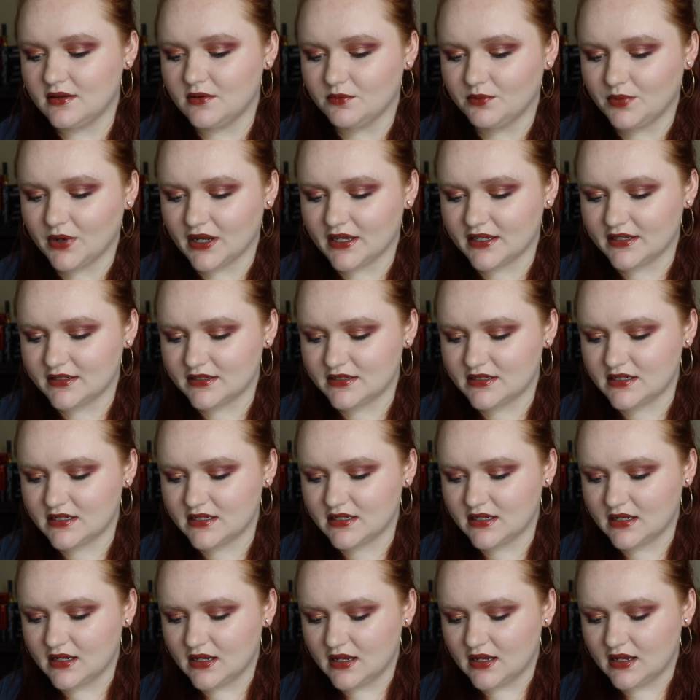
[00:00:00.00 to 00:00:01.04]
but
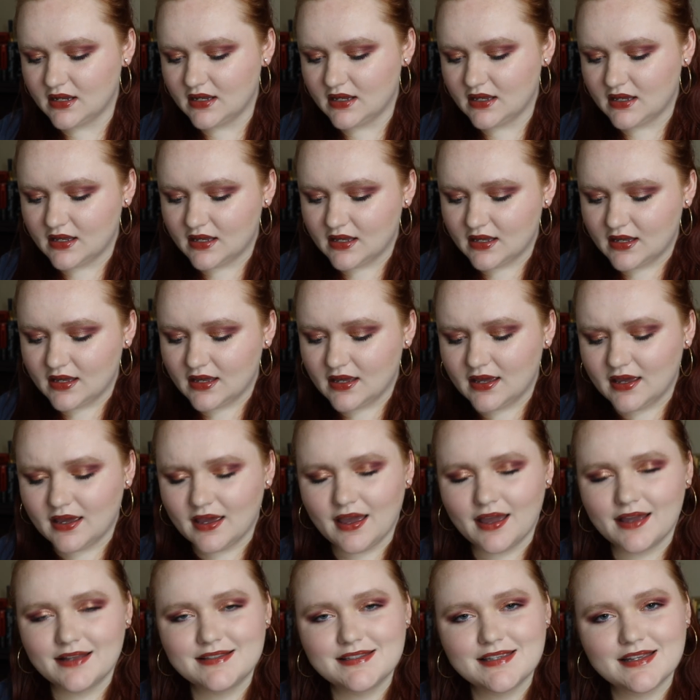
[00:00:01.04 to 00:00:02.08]

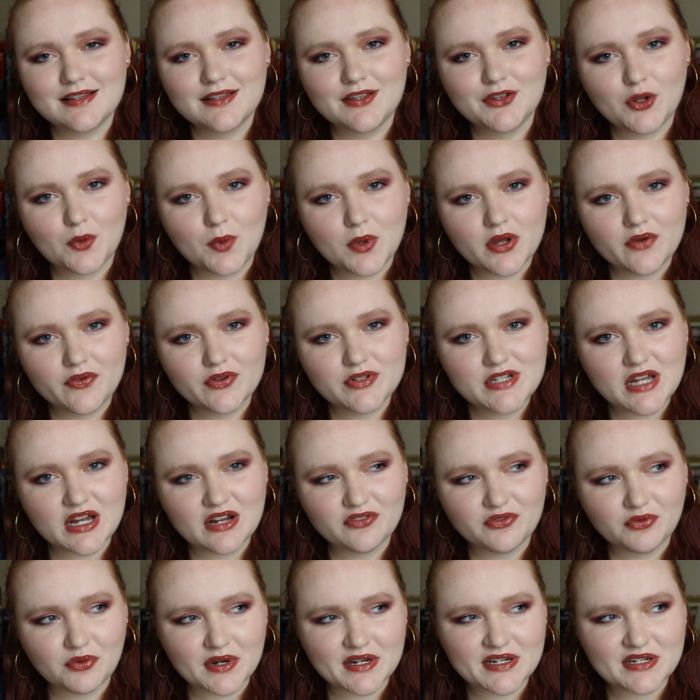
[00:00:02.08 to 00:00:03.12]
it's a little bit of a
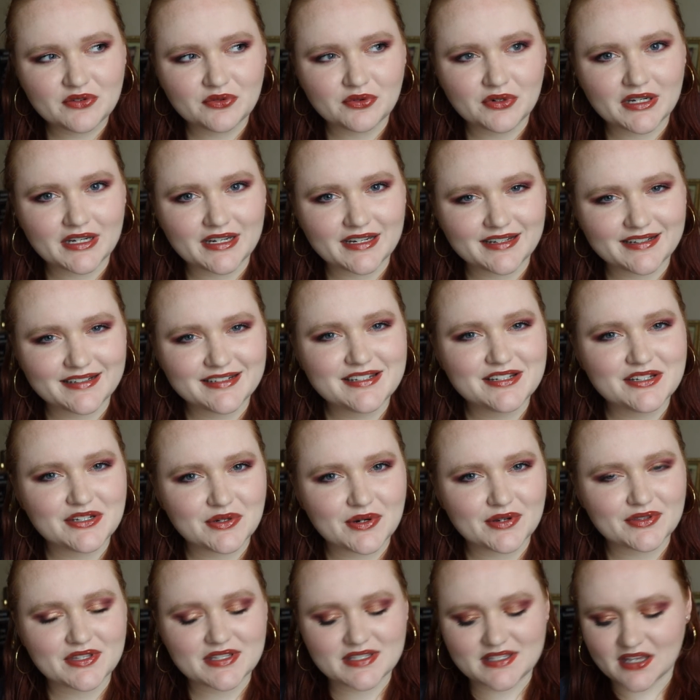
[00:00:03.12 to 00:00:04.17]
tough one to read too
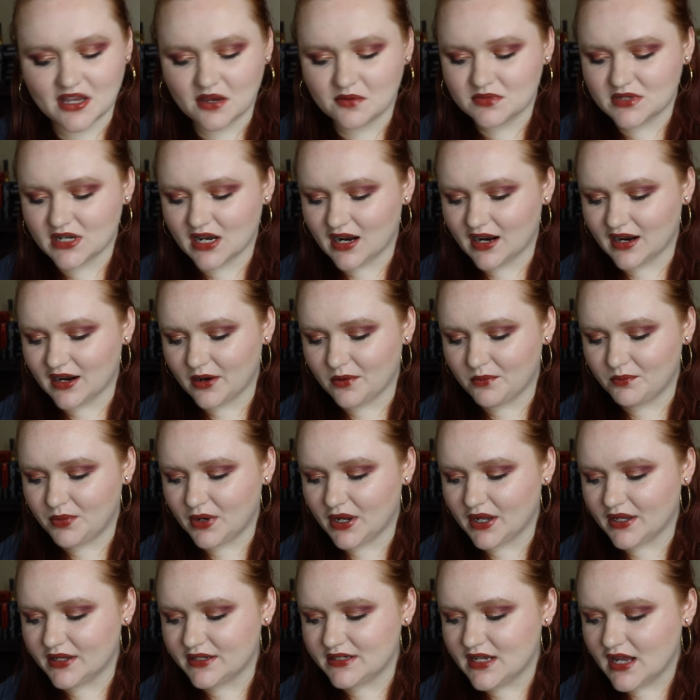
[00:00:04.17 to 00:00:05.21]
at the same time
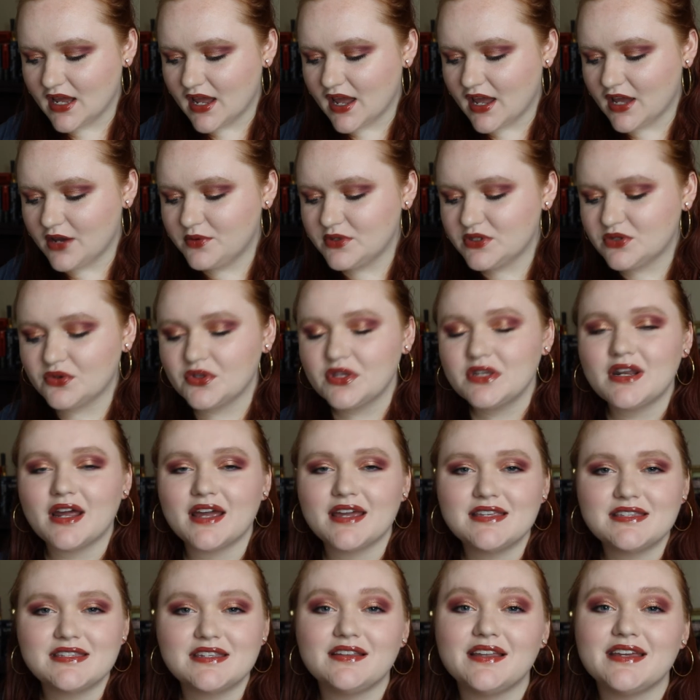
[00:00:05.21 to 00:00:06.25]
but it was really
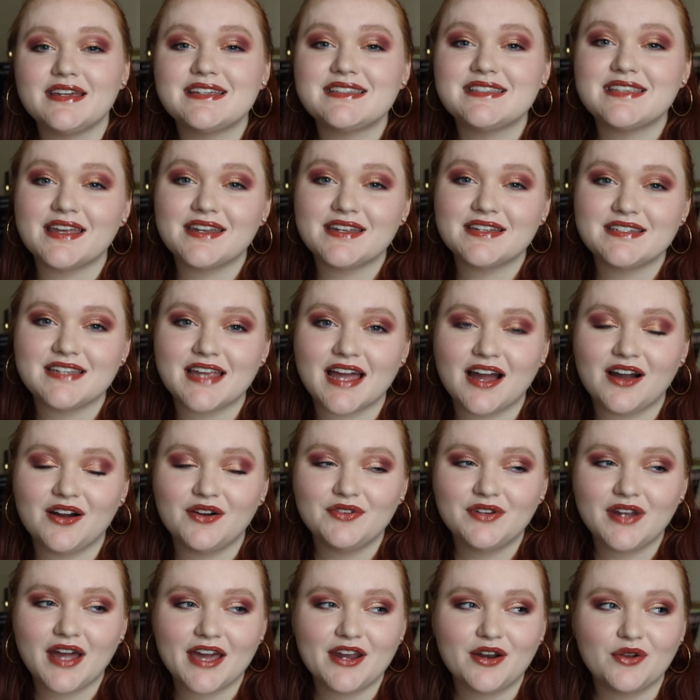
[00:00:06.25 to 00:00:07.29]
nice to like set it
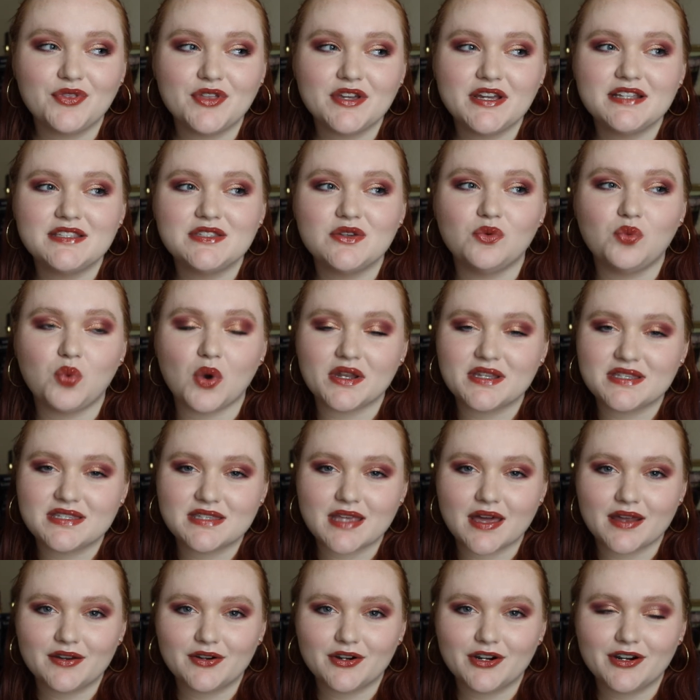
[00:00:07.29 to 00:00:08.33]
down i don't think it's a one
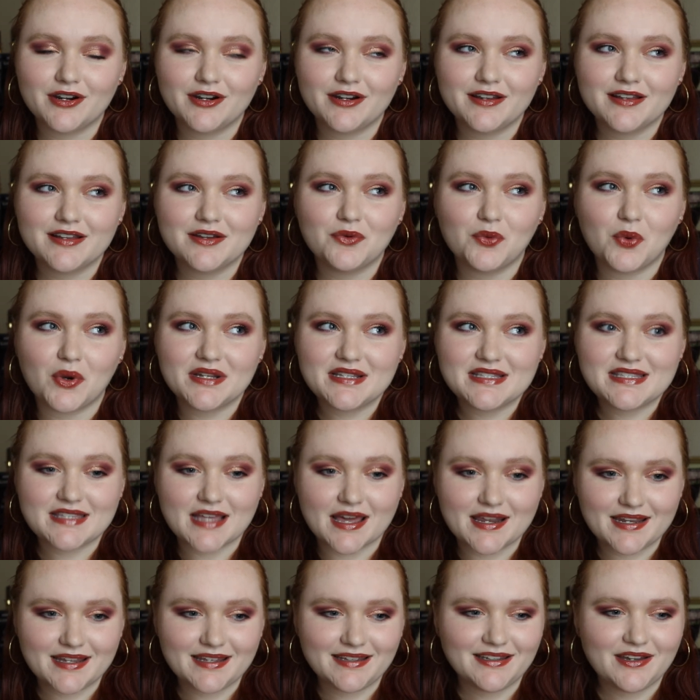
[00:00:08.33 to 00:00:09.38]
setter one
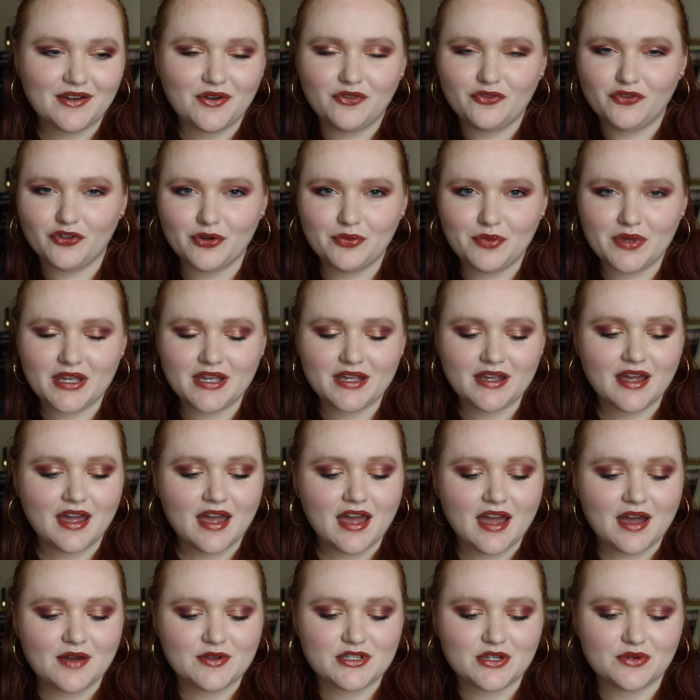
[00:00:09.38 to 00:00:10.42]
setting for me
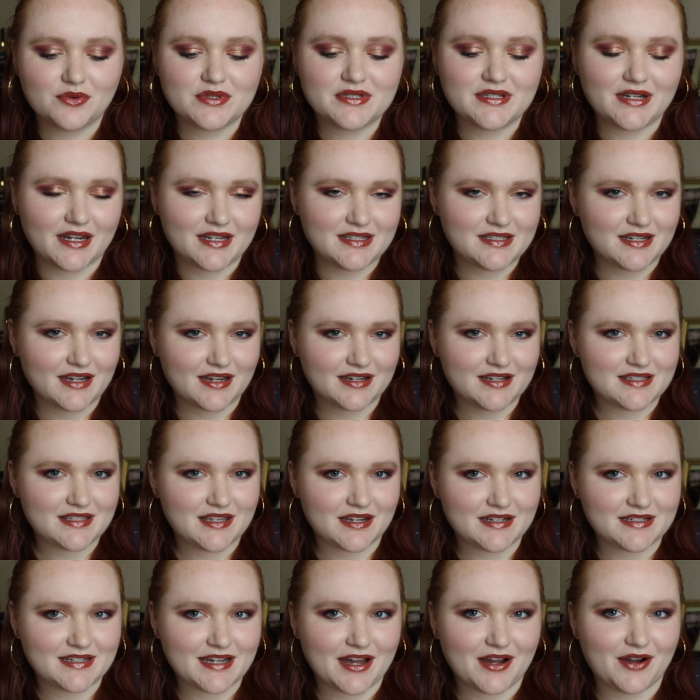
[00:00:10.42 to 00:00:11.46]
so it was nice to kind of set
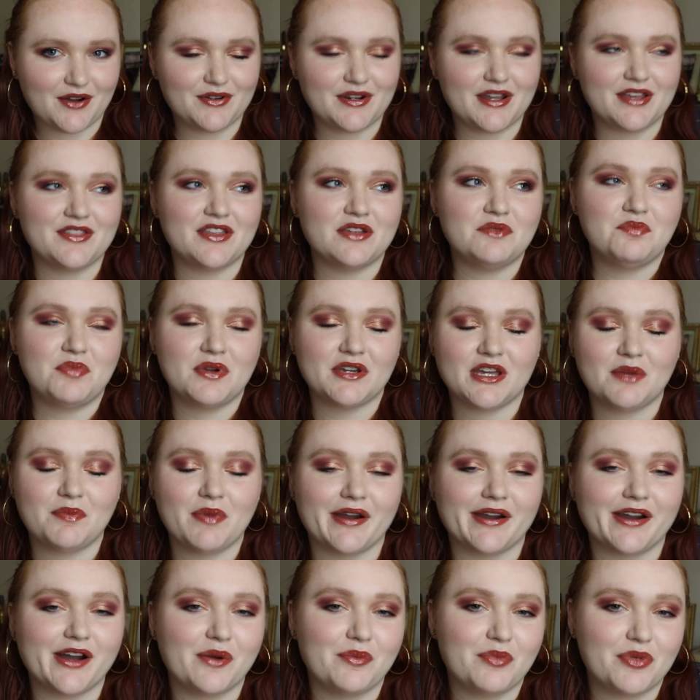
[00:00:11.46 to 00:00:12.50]
it down and then pick it
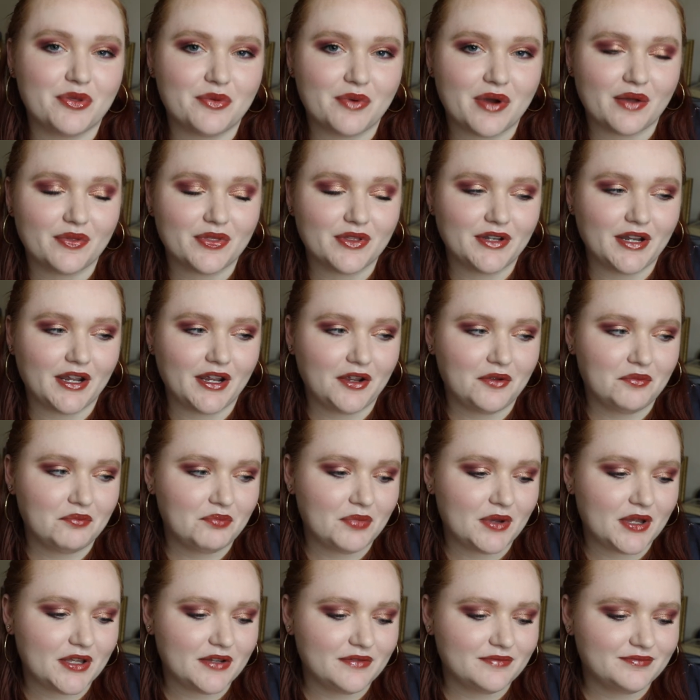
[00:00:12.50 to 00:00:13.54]
back up throughout the day
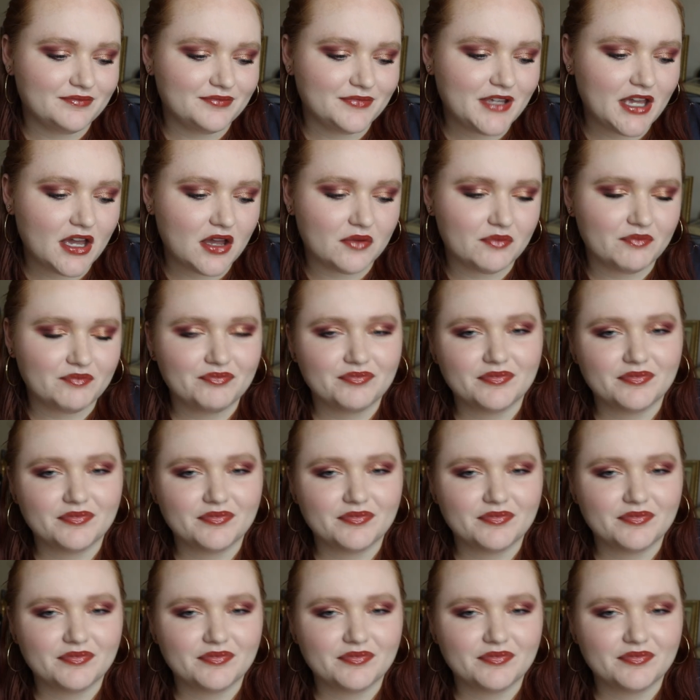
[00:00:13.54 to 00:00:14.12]
but yeah